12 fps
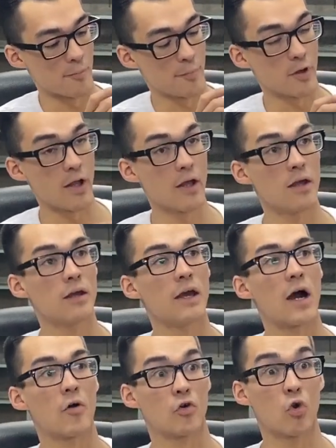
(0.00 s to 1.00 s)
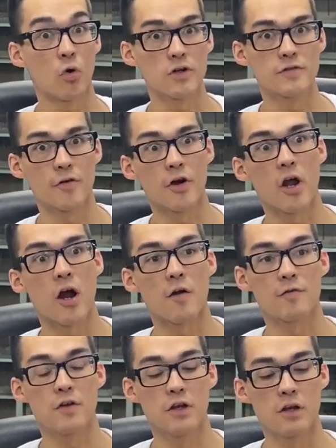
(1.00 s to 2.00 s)
play outdoors very
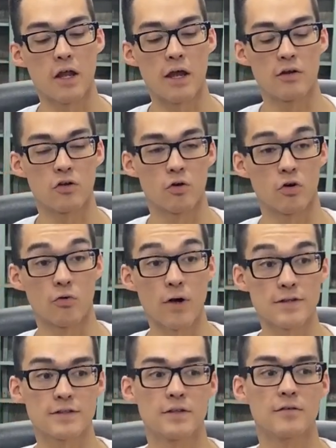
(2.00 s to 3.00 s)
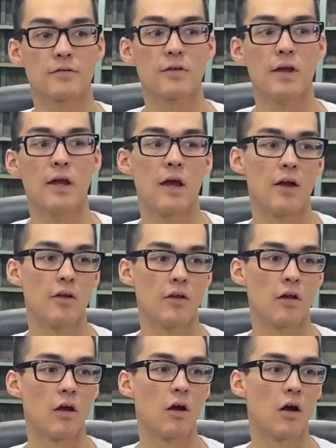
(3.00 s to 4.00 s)
often and you're aggressive,
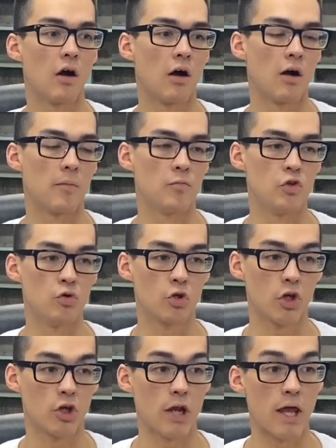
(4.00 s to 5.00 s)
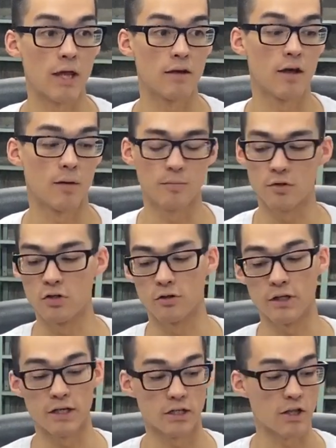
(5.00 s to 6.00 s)
you could end up
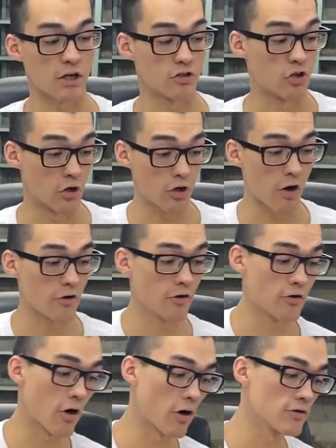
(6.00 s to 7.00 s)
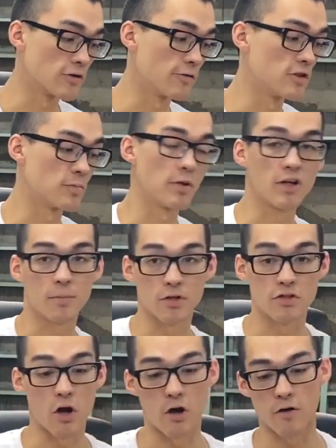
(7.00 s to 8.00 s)
getting a lot of dirt on your dart. So if you just pick up
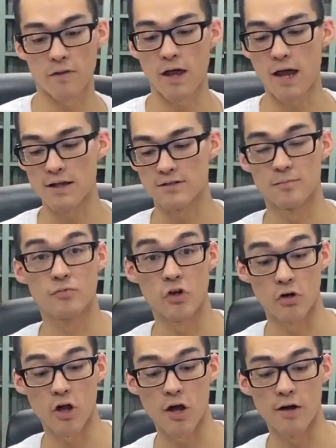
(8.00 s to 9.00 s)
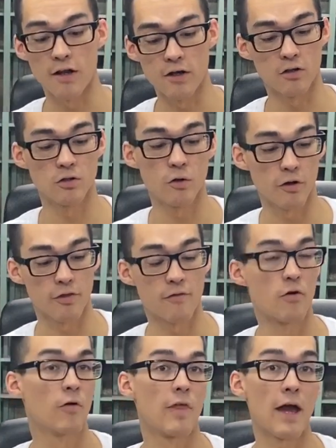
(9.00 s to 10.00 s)
a dart that has some dirt on it and you load it
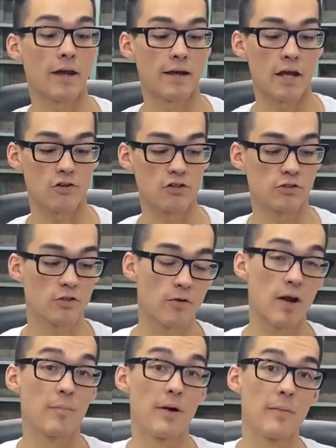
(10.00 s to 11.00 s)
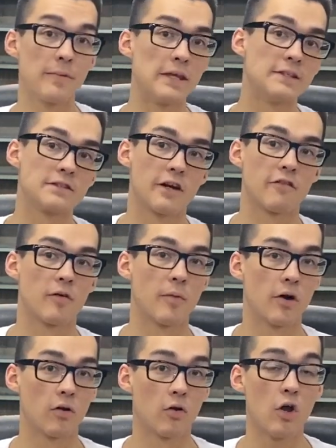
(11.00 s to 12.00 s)
through, that can actually scrape up the inside of your
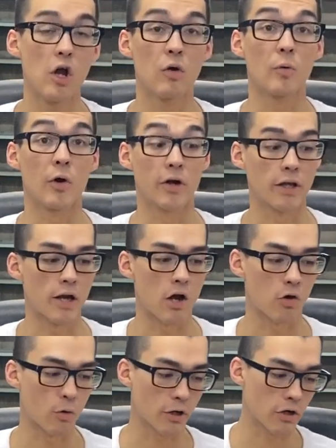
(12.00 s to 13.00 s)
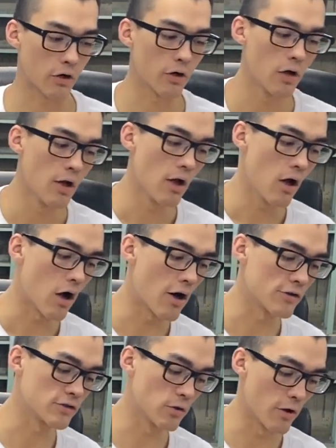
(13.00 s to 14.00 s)
barrel, wearing it out quicker.
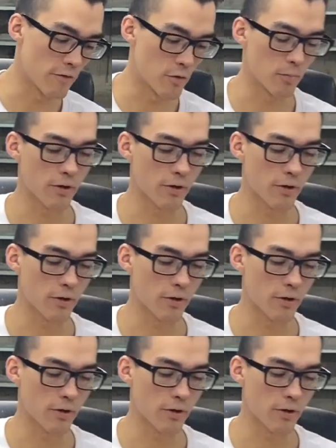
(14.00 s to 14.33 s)
Also, if you're